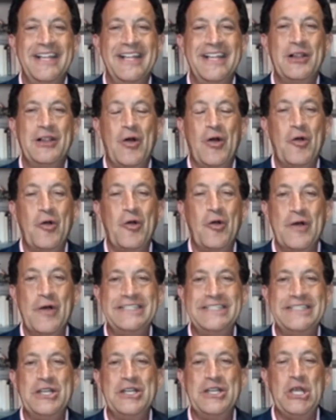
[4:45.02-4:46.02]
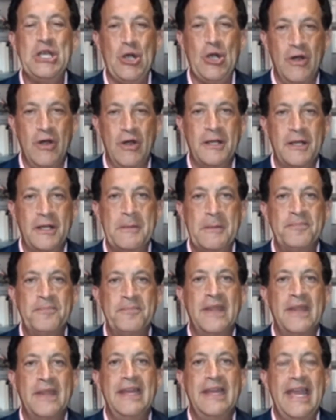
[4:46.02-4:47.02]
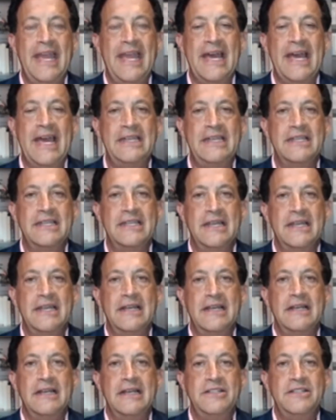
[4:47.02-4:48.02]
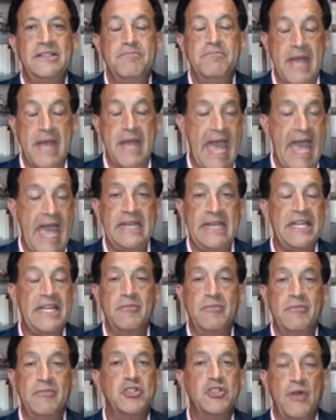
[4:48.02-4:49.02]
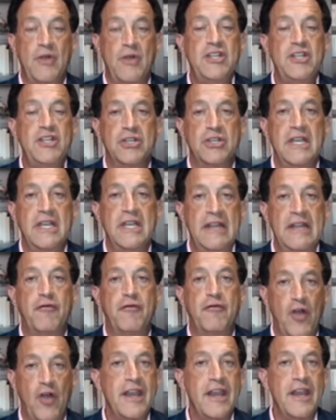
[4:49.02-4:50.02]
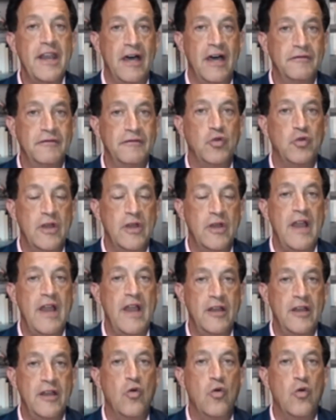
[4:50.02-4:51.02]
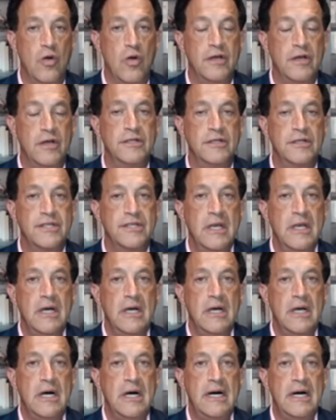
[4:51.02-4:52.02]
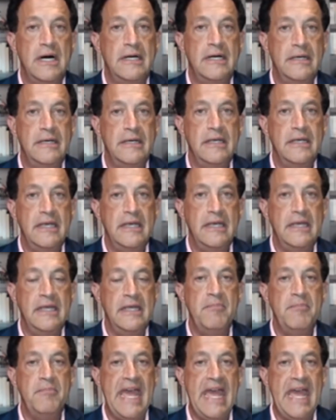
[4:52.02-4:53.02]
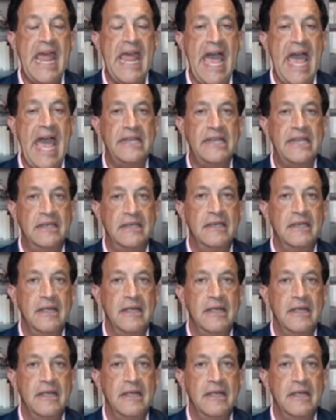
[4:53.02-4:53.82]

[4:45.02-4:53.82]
Laura went to New York and had a demonstration in front of Twitter headquarters in Manhattan,